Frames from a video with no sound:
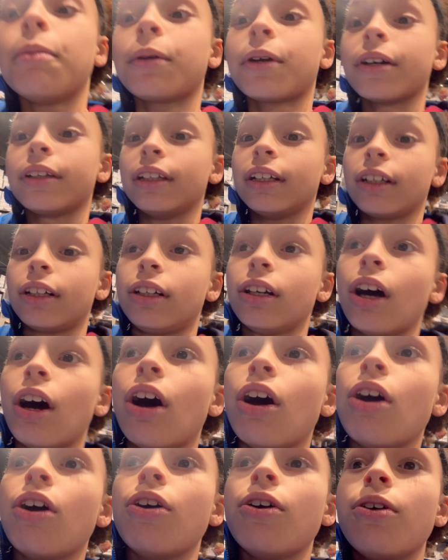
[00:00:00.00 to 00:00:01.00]
gonna
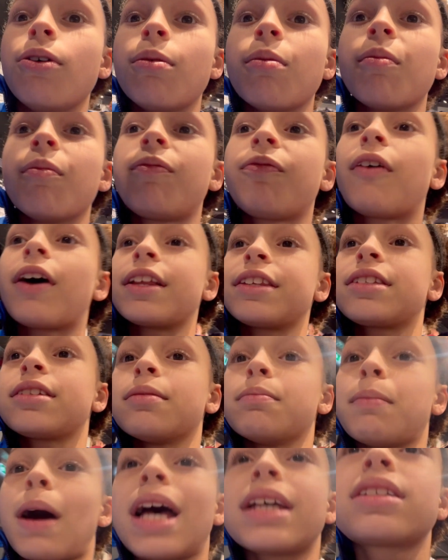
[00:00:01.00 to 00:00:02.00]
go and find
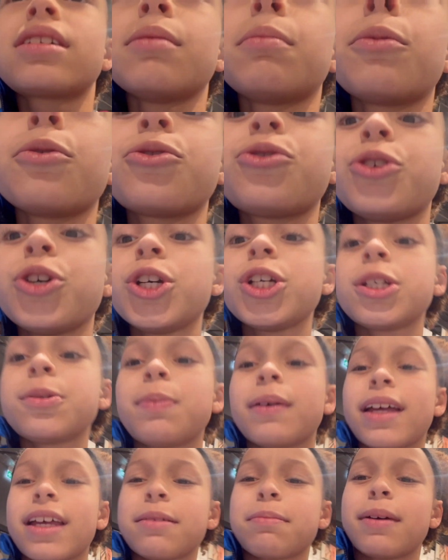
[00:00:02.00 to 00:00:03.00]
some basketball shoes,
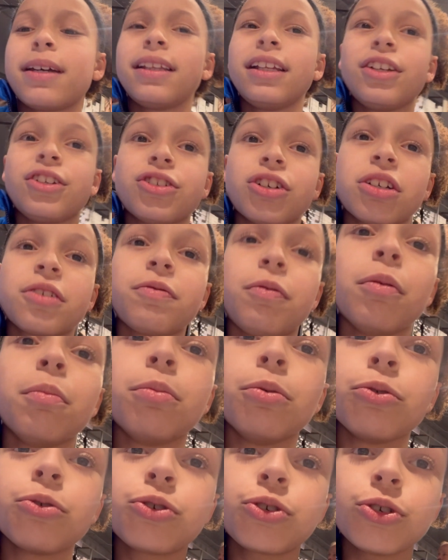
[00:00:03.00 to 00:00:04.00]
but that's mainly just
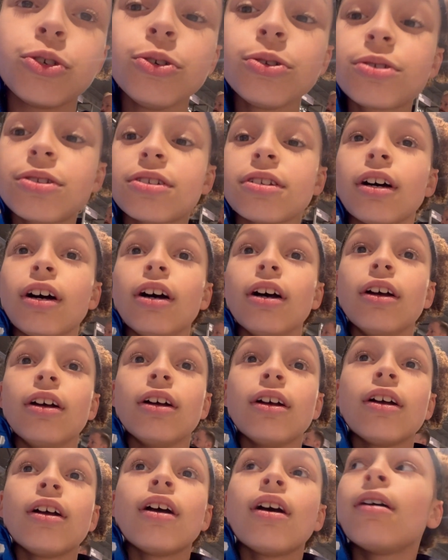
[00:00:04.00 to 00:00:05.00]
football shoes. So
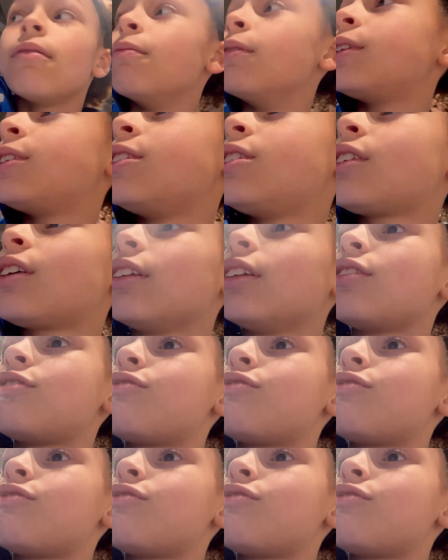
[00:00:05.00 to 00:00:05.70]
we're just gonna